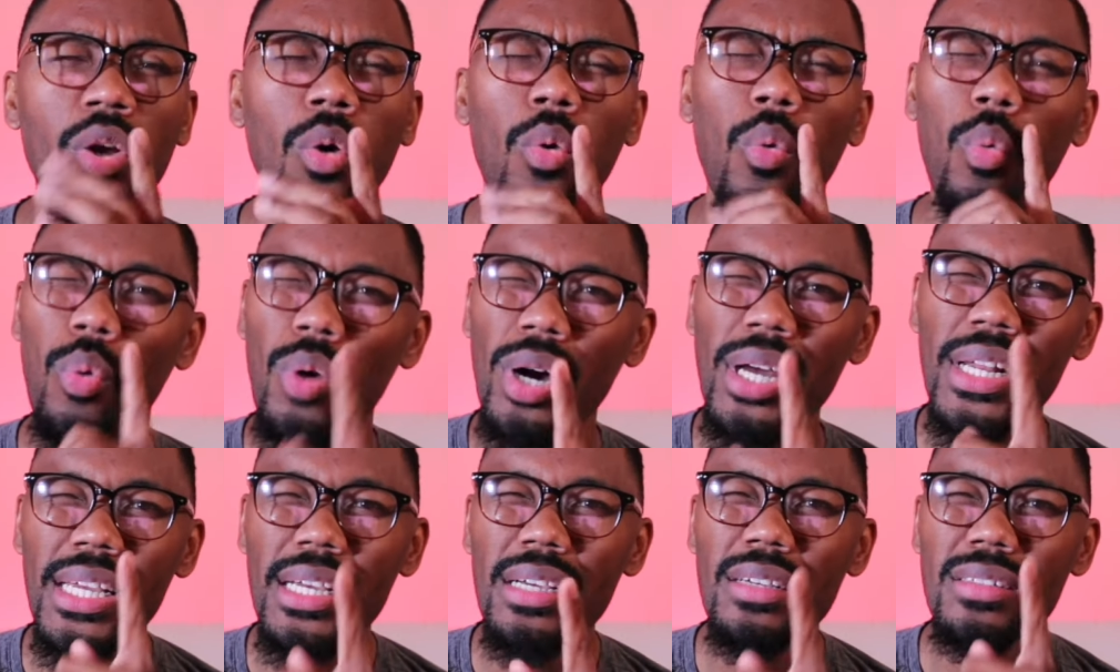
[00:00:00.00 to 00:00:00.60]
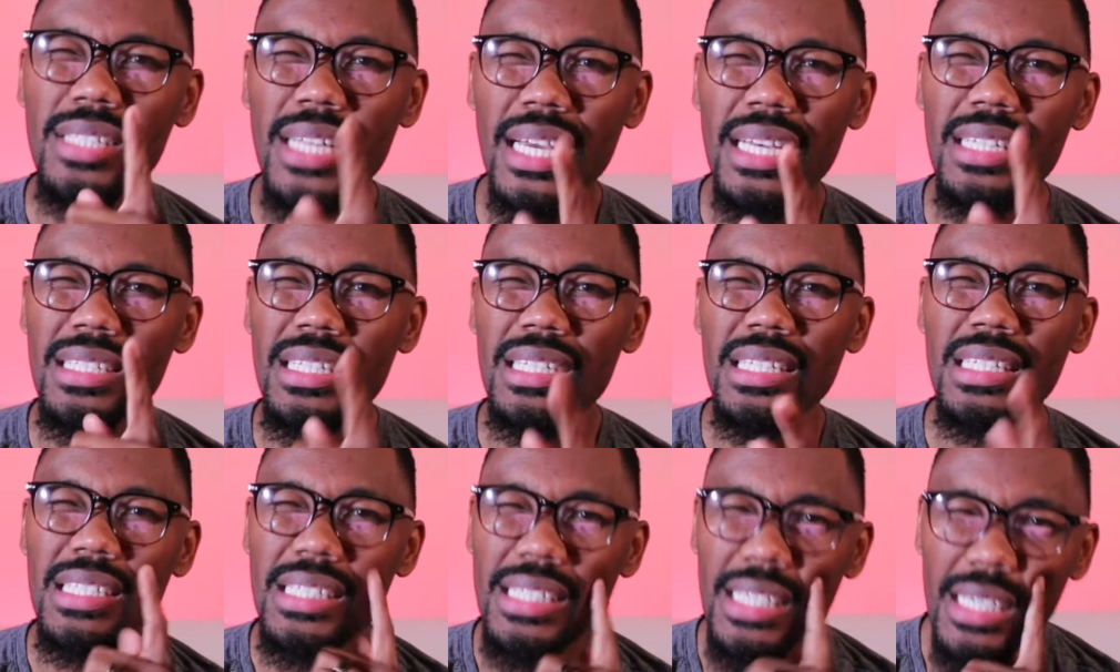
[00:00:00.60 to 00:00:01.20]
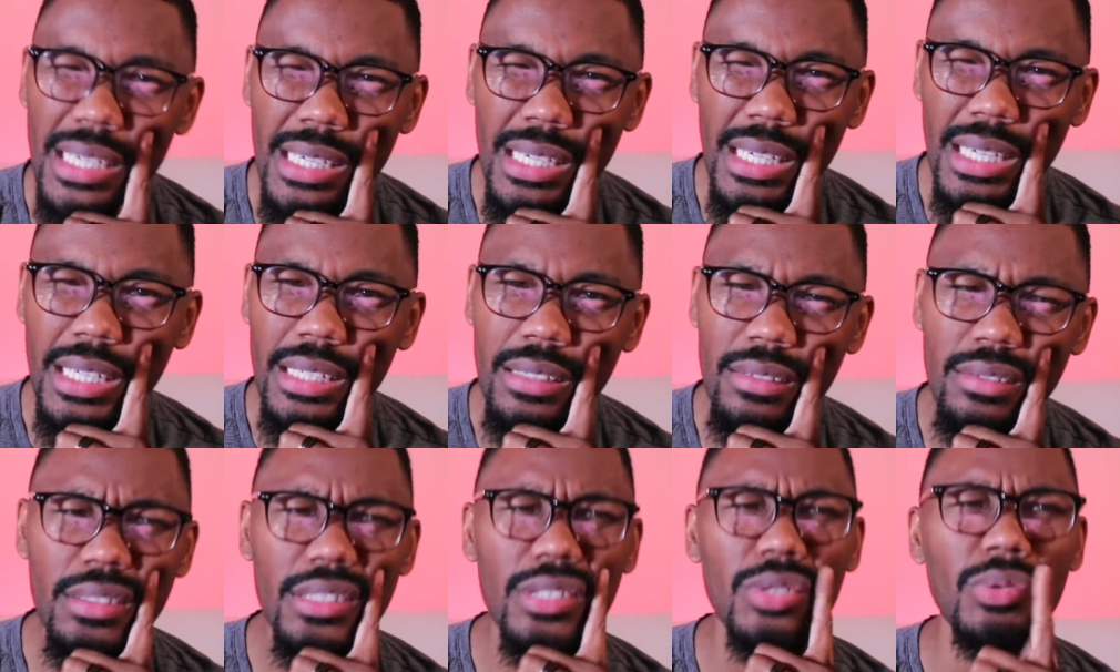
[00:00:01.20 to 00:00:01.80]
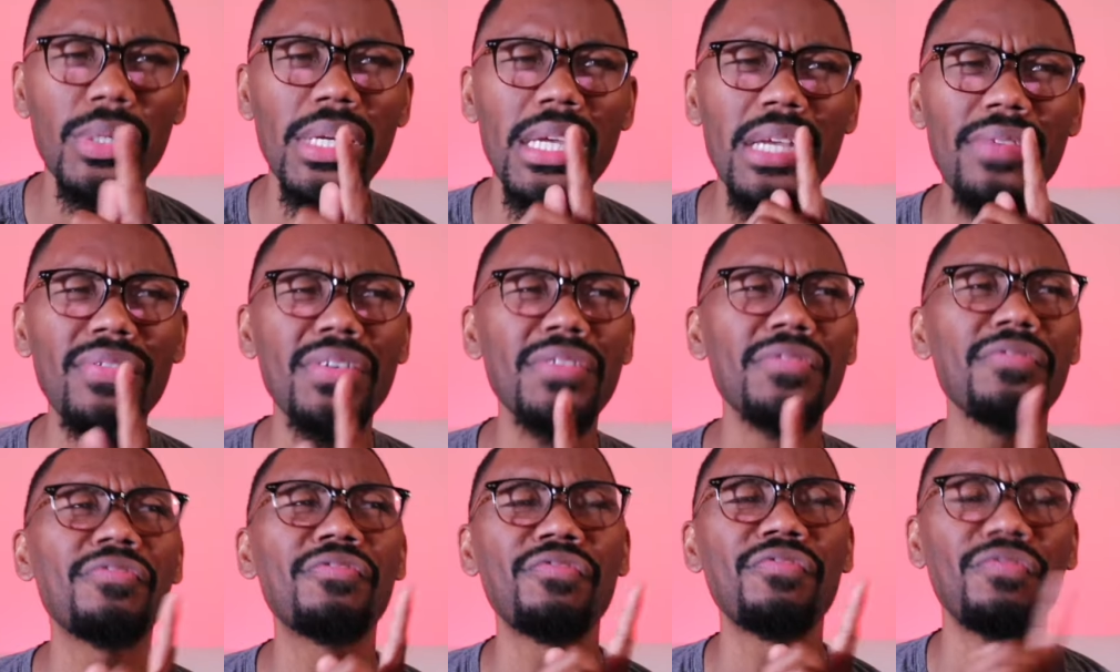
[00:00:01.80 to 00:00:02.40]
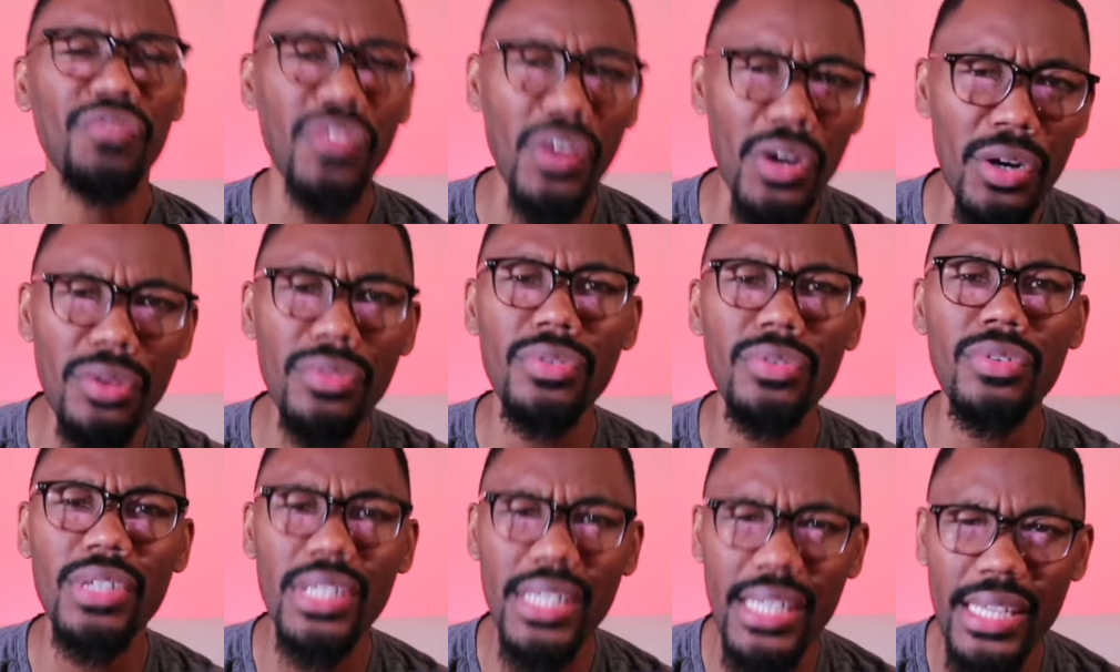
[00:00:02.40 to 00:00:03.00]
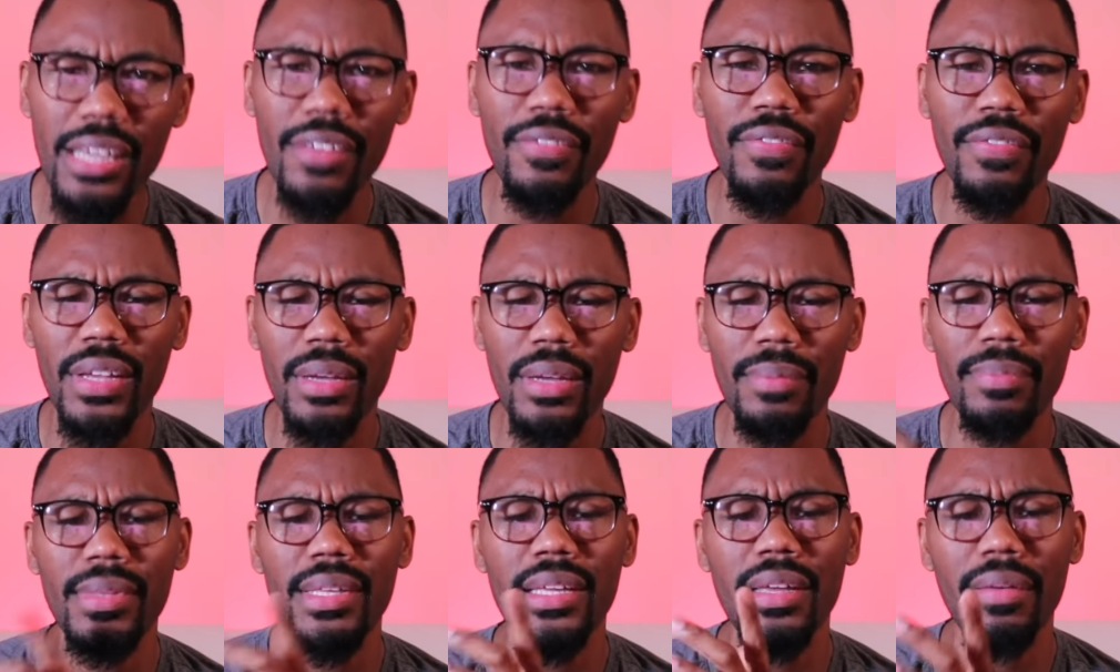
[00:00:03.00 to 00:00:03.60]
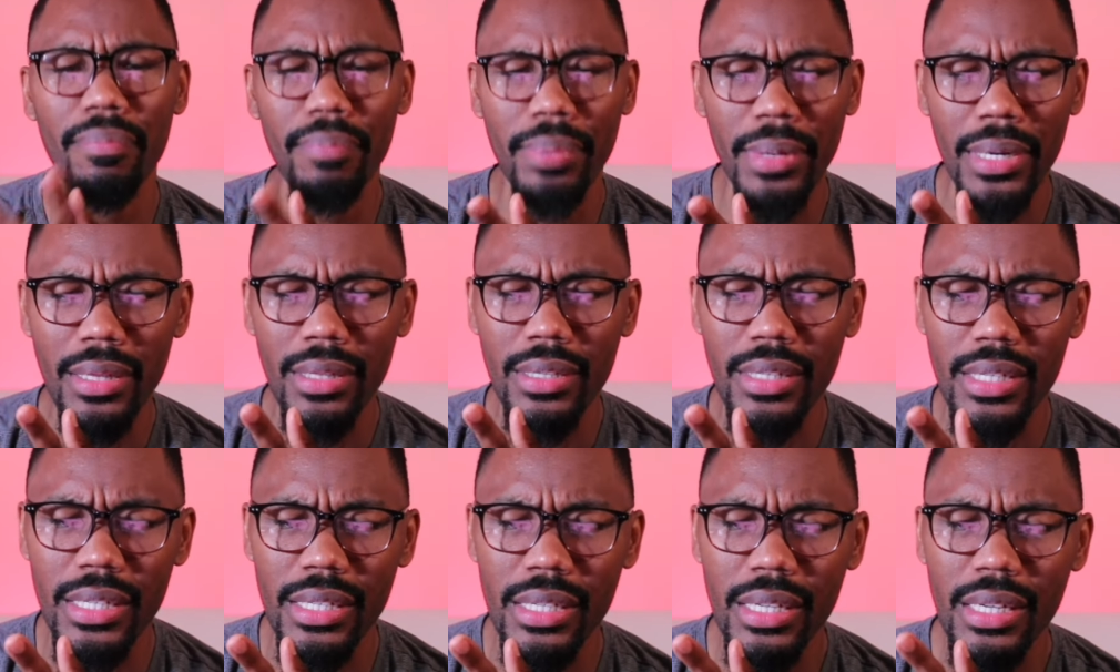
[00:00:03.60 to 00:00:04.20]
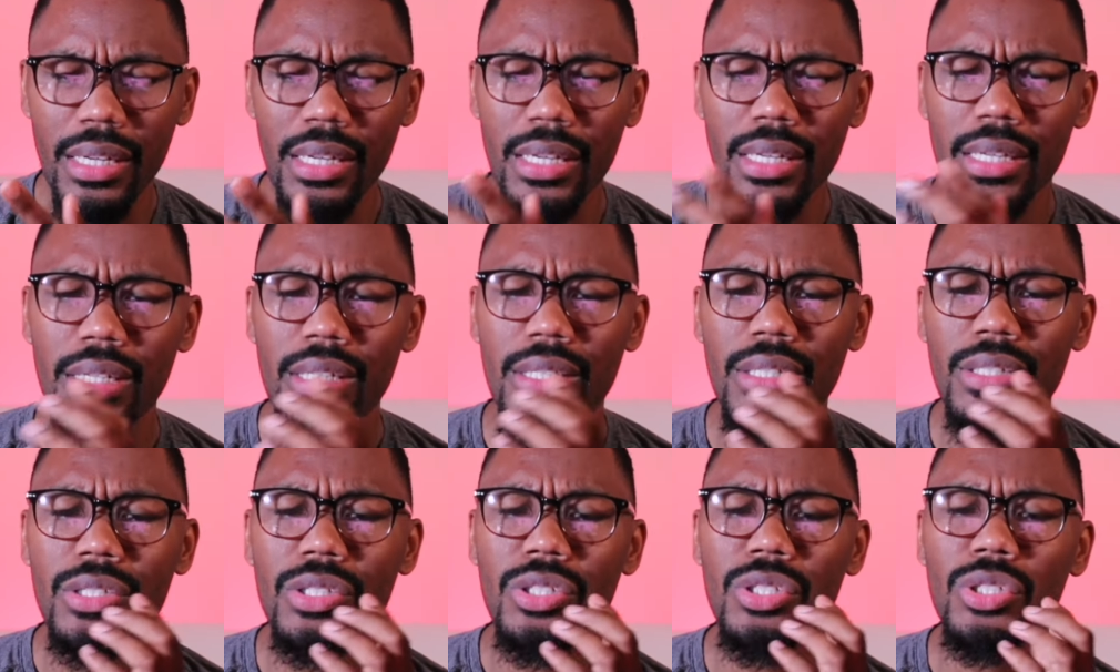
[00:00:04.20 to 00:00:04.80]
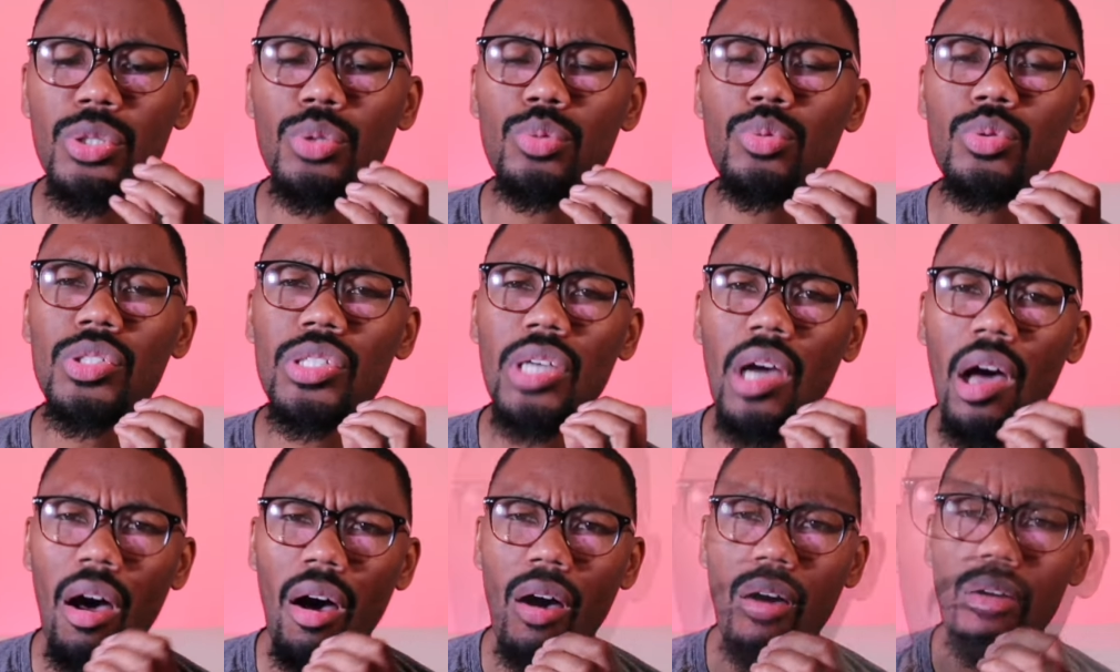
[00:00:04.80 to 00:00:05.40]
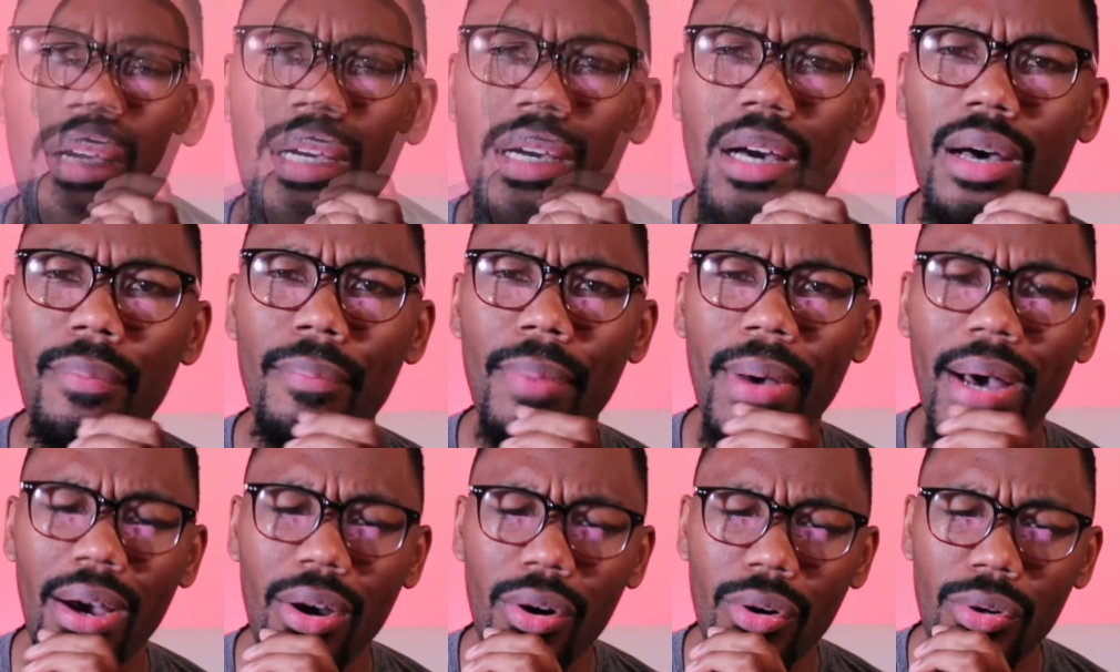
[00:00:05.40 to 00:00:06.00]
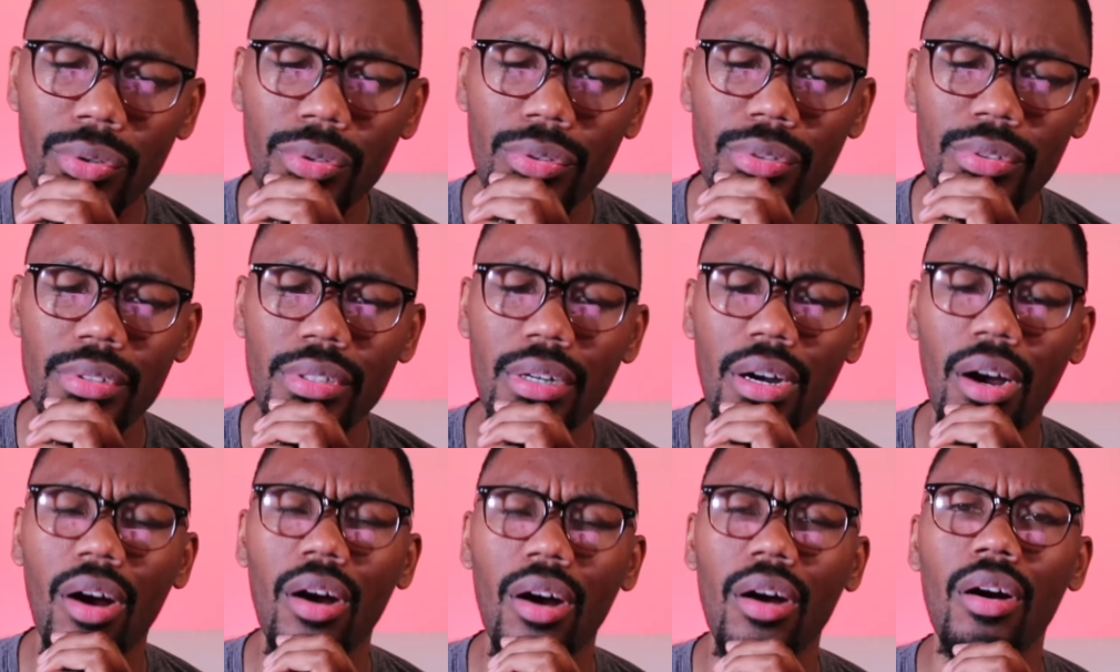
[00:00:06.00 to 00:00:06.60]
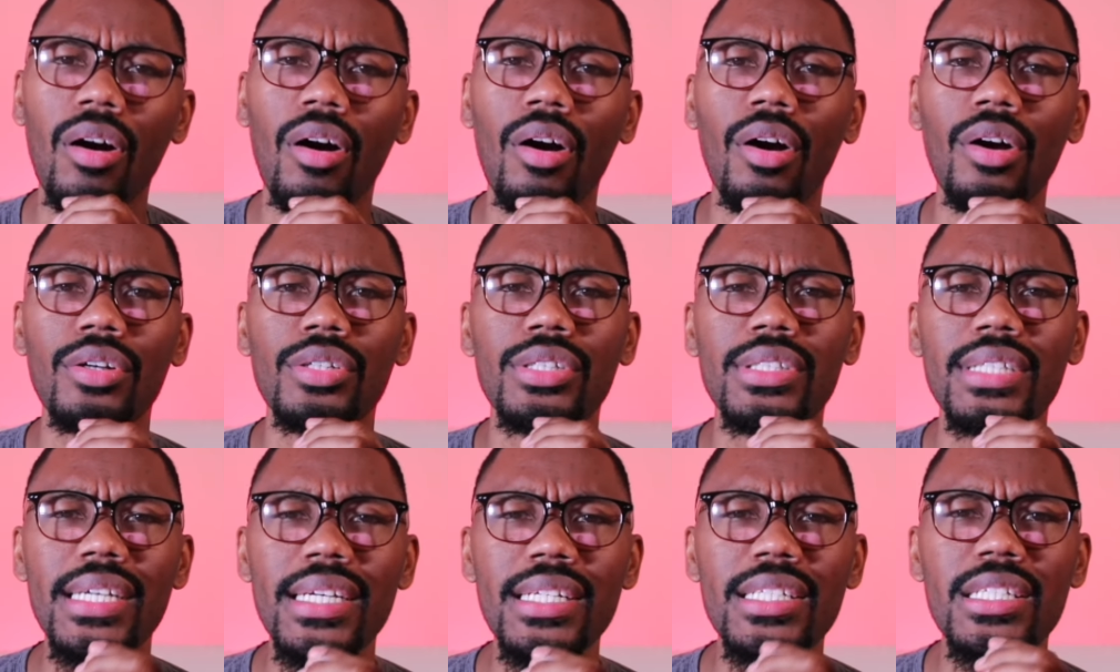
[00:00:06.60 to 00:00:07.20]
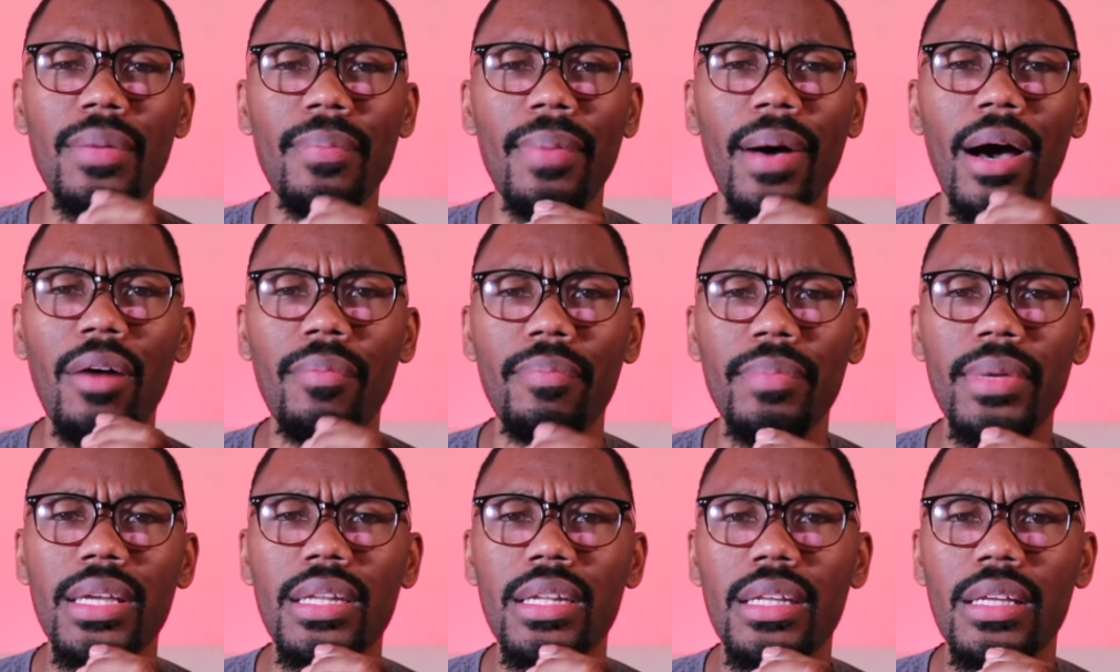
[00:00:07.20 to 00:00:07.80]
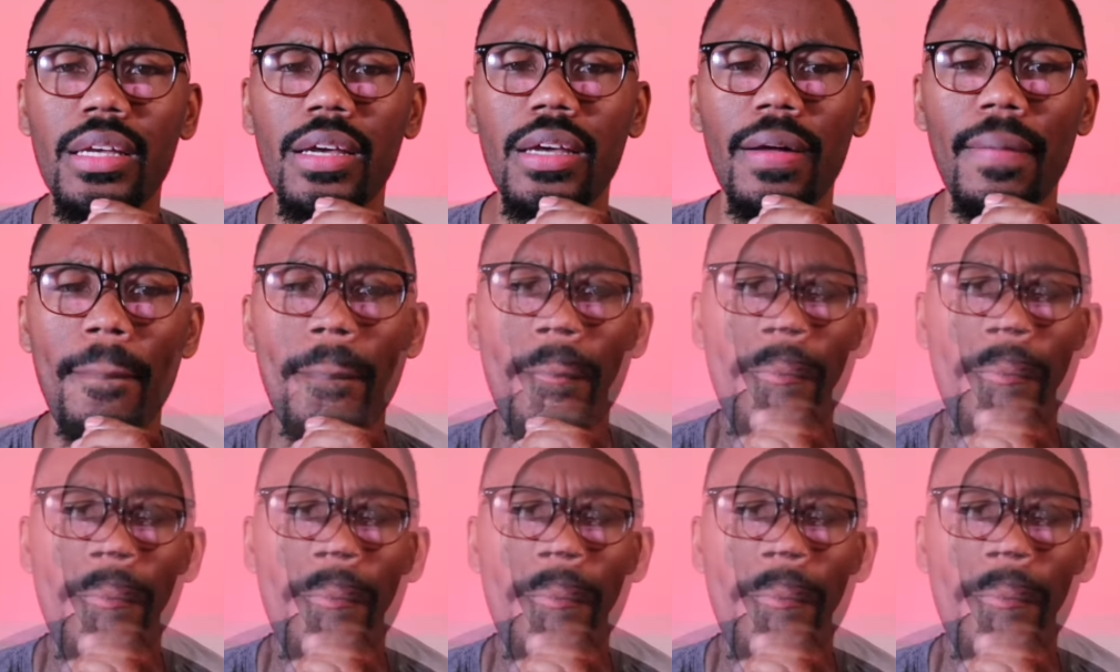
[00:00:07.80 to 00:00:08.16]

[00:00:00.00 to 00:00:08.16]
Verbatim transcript: what else has he done to even further give him the ability to talk about or teach about media?